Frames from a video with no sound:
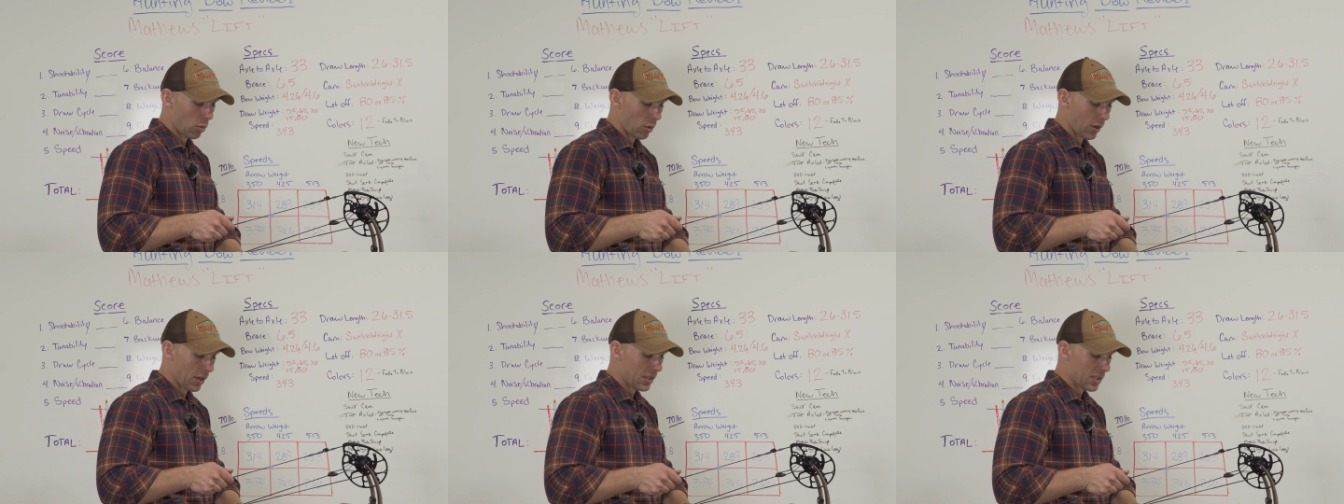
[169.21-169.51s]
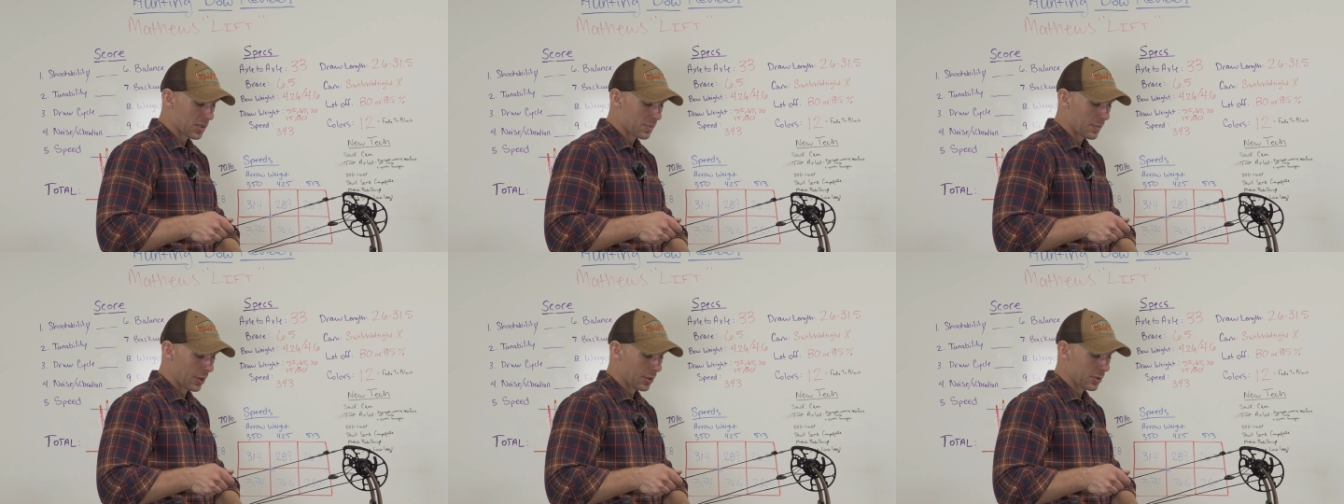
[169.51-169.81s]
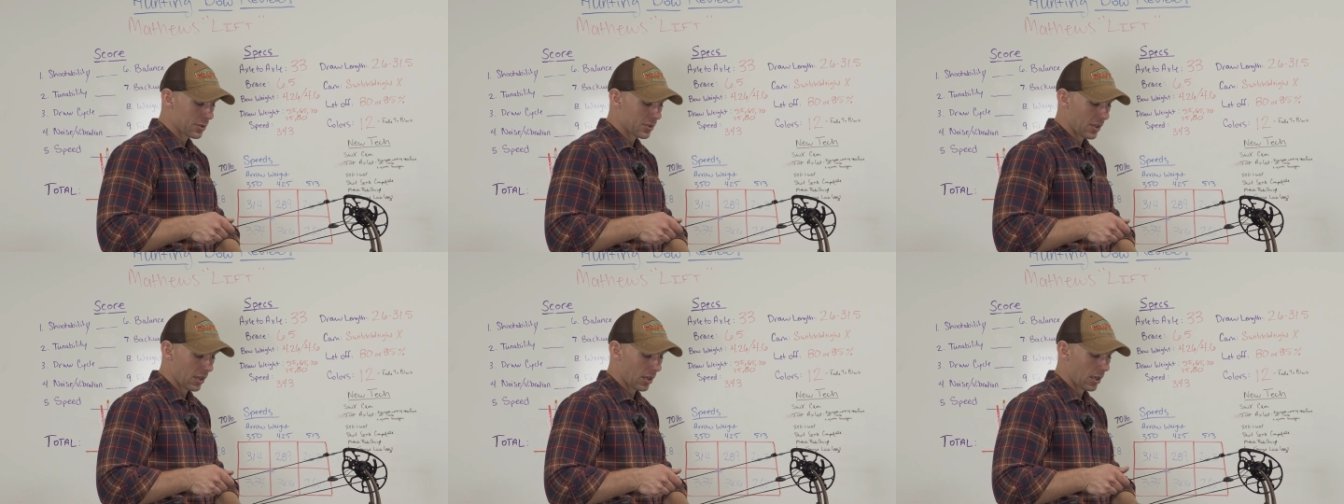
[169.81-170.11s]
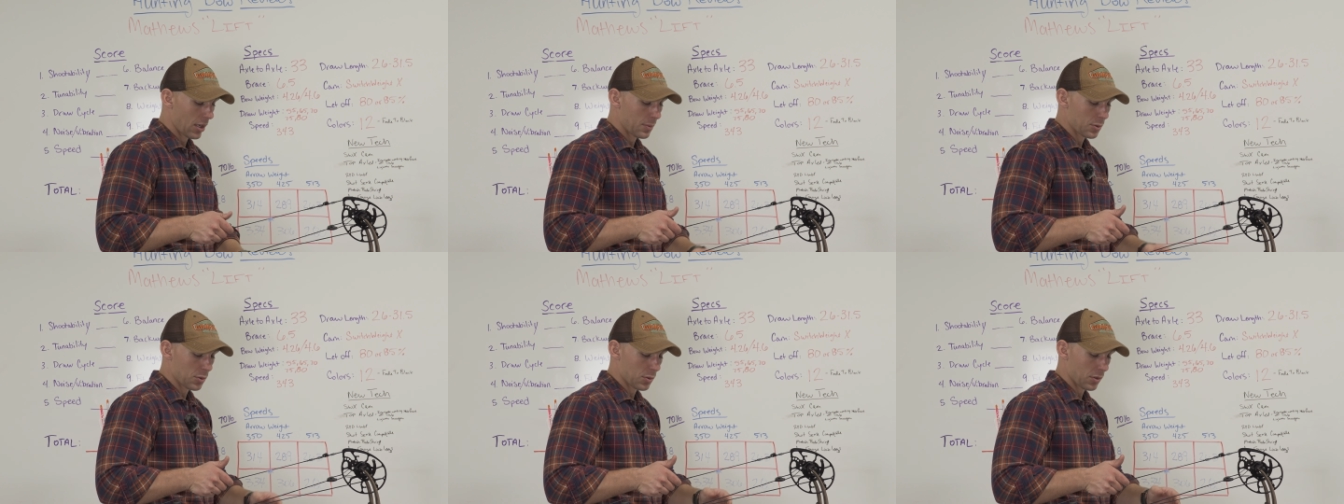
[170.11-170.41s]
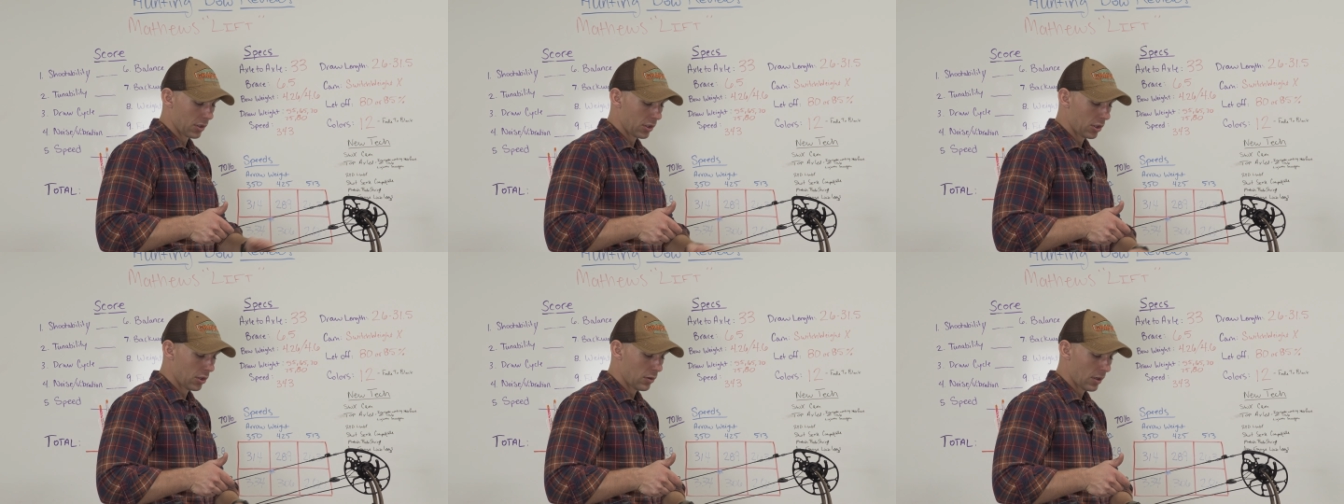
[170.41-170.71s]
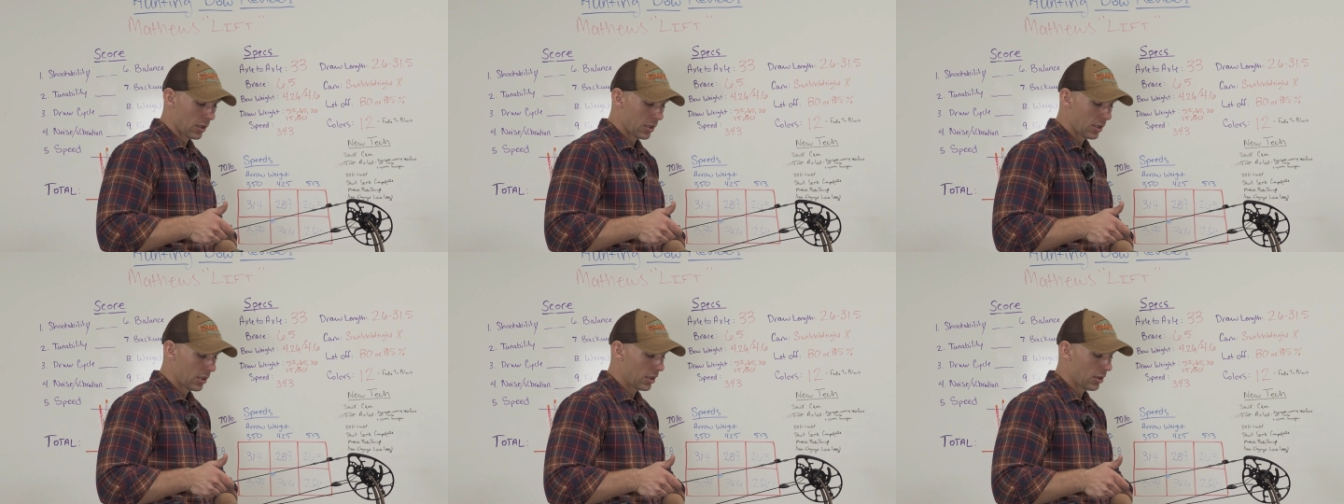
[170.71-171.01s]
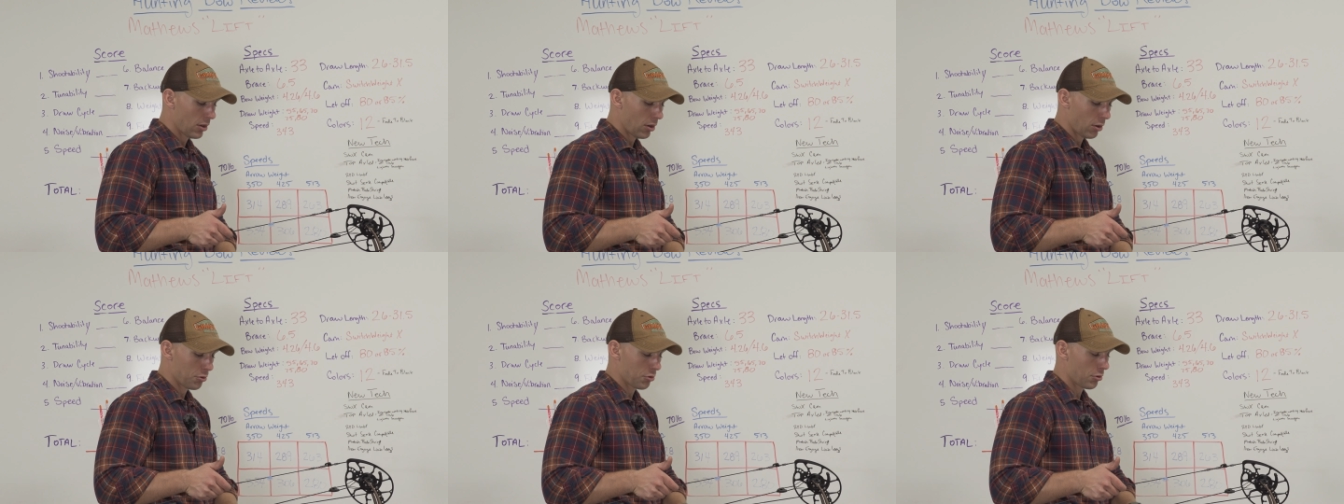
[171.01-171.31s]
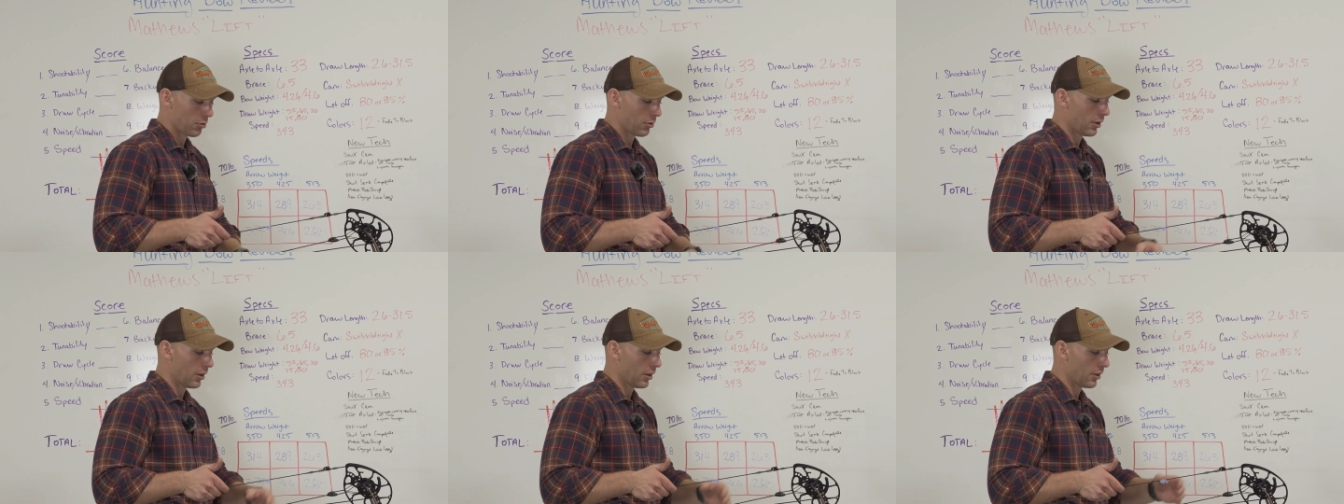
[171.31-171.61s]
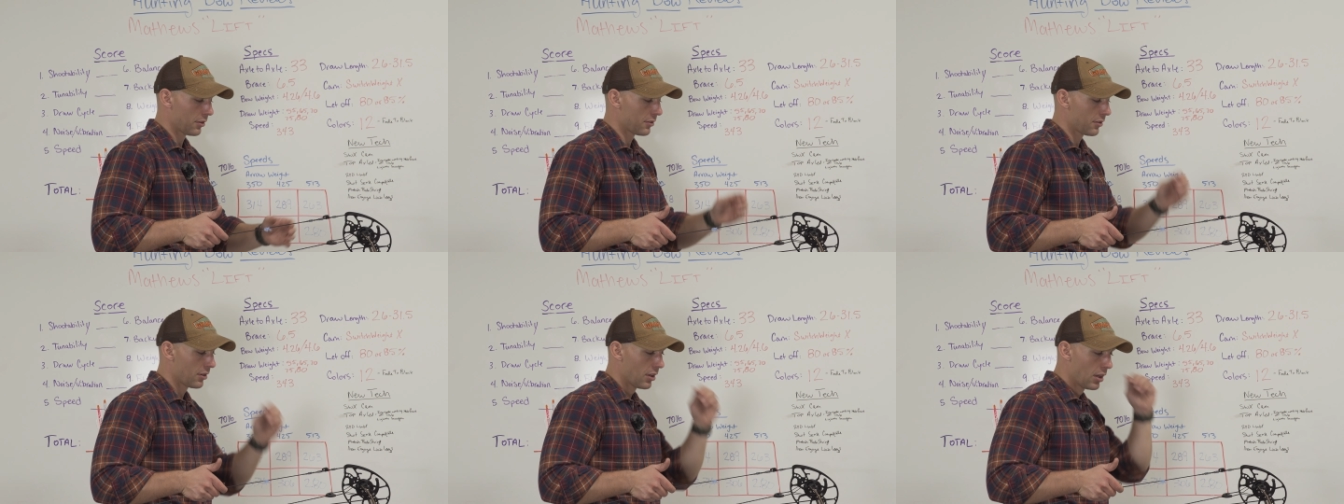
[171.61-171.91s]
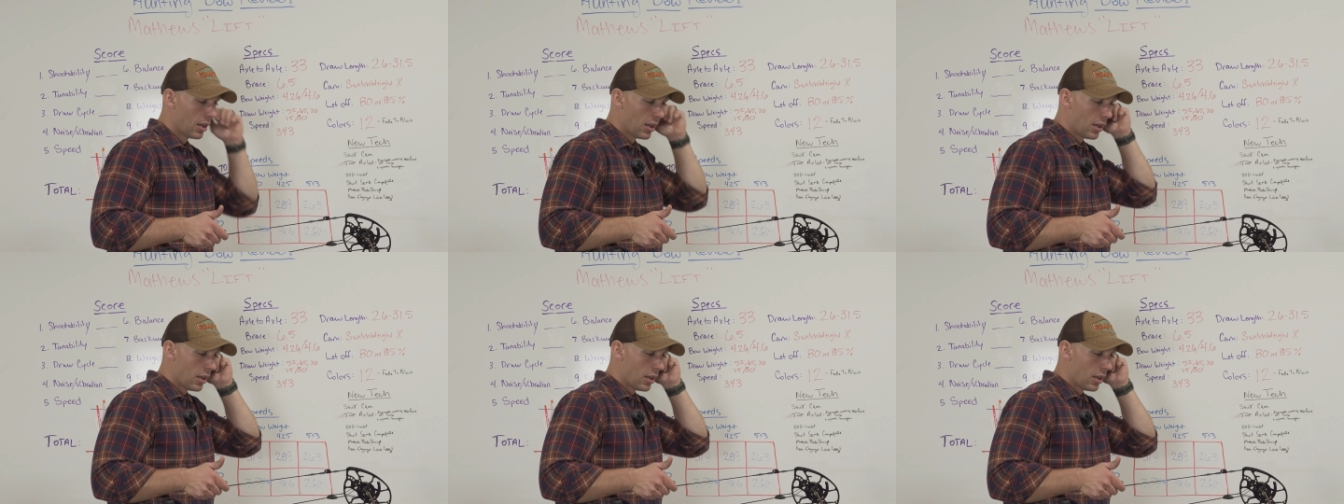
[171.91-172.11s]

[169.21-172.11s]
way this bow's set up is with a QAD Ultra Rest.